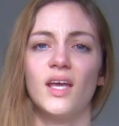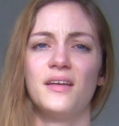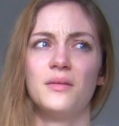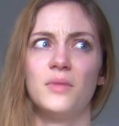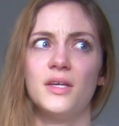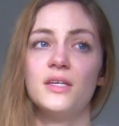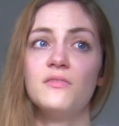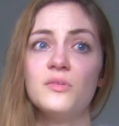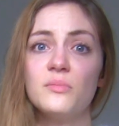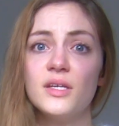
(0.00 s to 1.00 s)
and it may
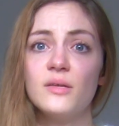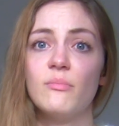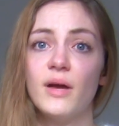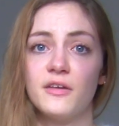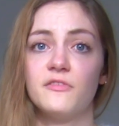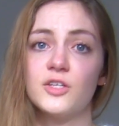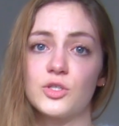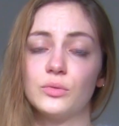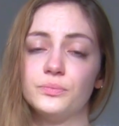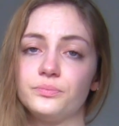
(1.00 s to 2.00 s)
even be
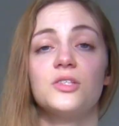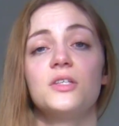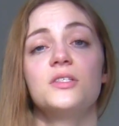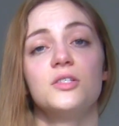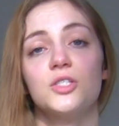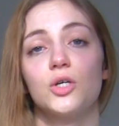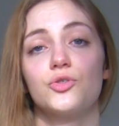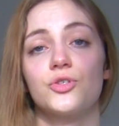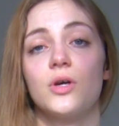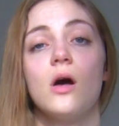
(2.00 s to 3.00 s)
beneficial. Studies in
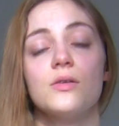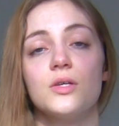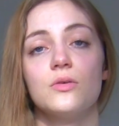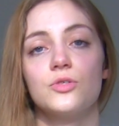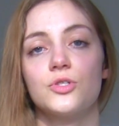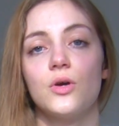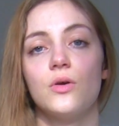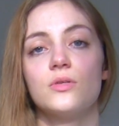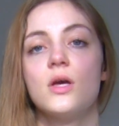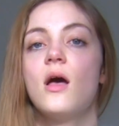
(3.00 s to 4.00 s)
children also
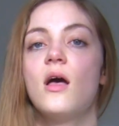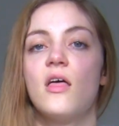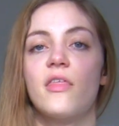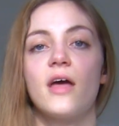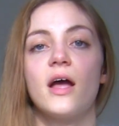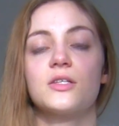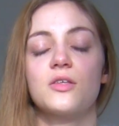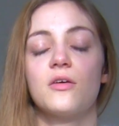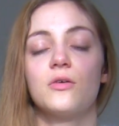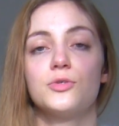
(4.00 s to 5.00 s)
showed that
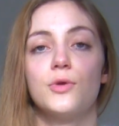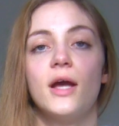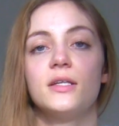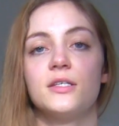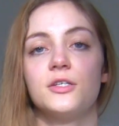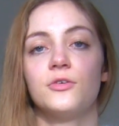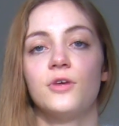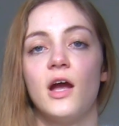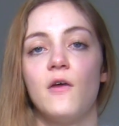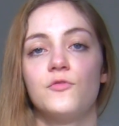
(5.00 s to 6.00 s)
those who had
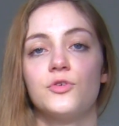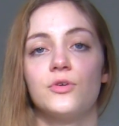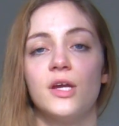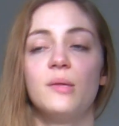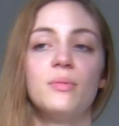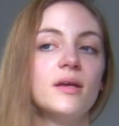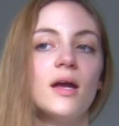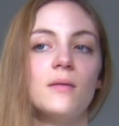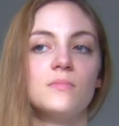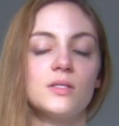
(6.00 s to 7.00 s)
dinner after 8
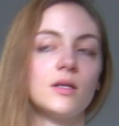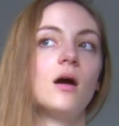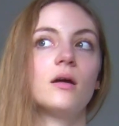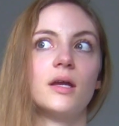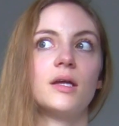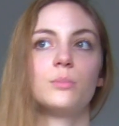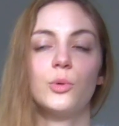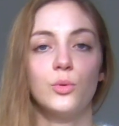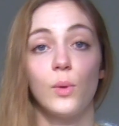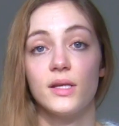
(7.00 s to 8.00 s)
p.m. did not gain
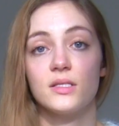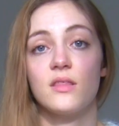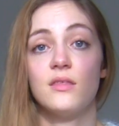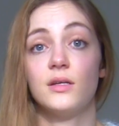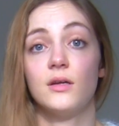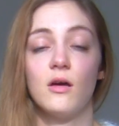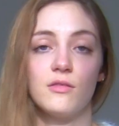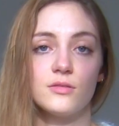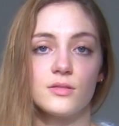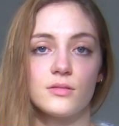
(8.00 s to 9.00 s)
more weight than
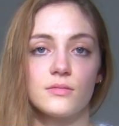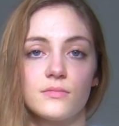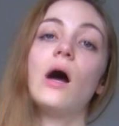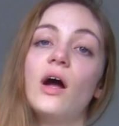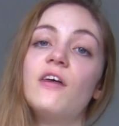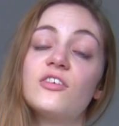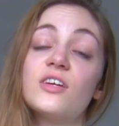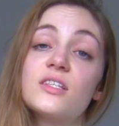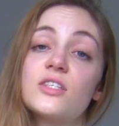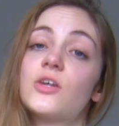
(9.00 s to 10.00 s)
others. However,
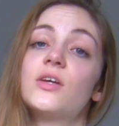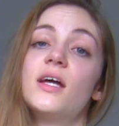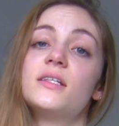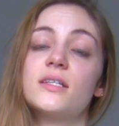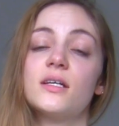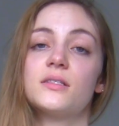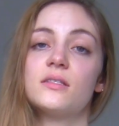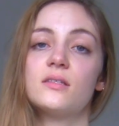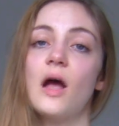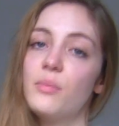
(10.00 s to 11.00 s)
it's a good idea to
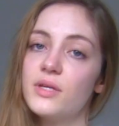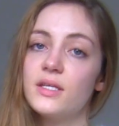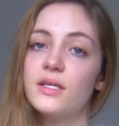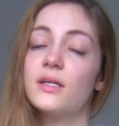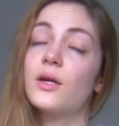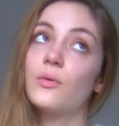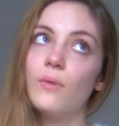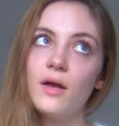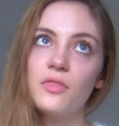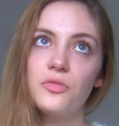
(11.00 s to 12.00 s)
stop eating
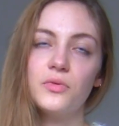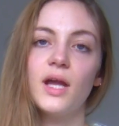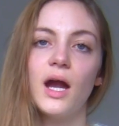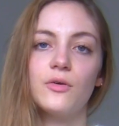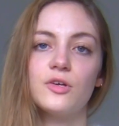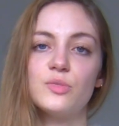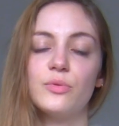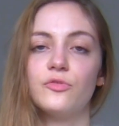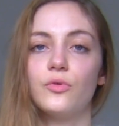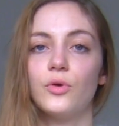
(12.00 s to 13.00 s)
around 3 hours
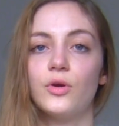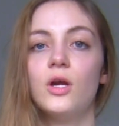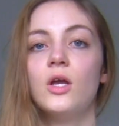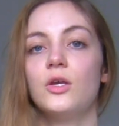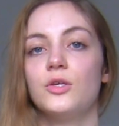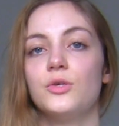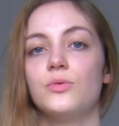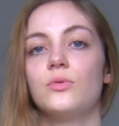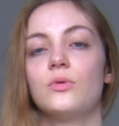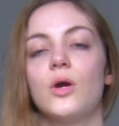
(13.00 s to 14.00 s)
before
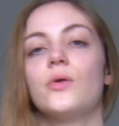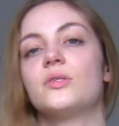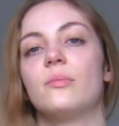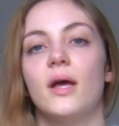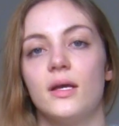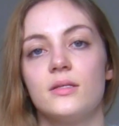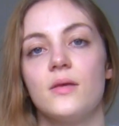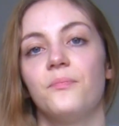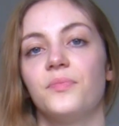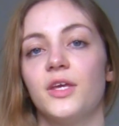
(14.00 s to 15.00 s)
you go to bed.
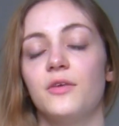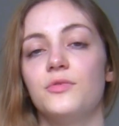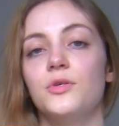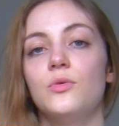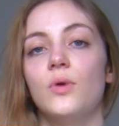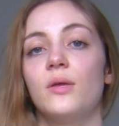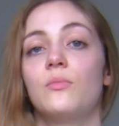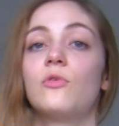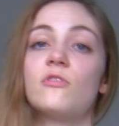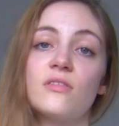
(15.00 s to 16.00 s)
If you wait
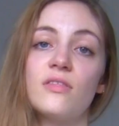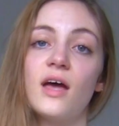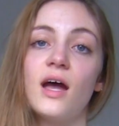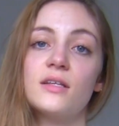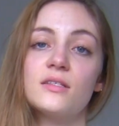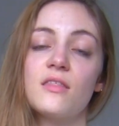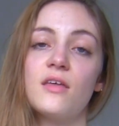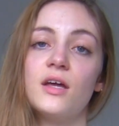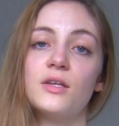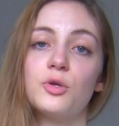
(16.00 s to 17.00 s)
more than that,
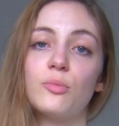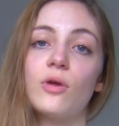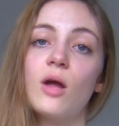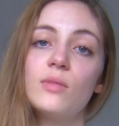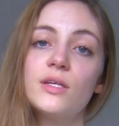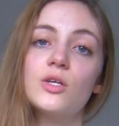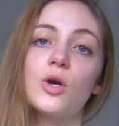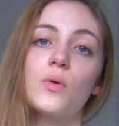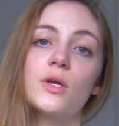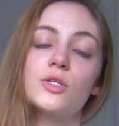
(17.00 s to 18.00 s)
then you're probably
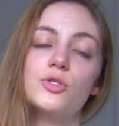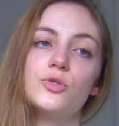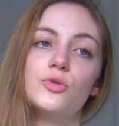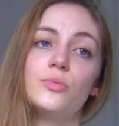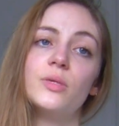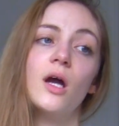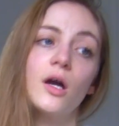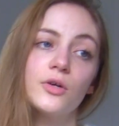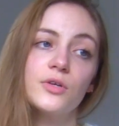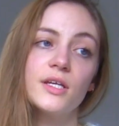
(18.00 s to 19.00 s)
going to be
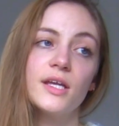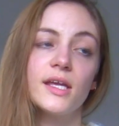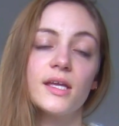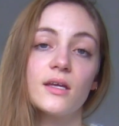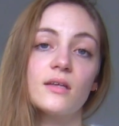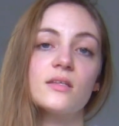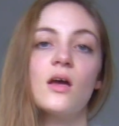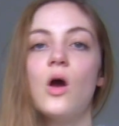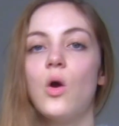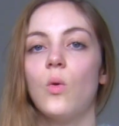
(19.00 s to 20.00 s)
hungry and
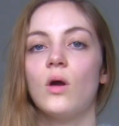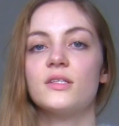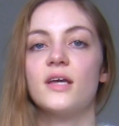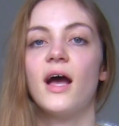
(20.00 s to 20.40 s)
want to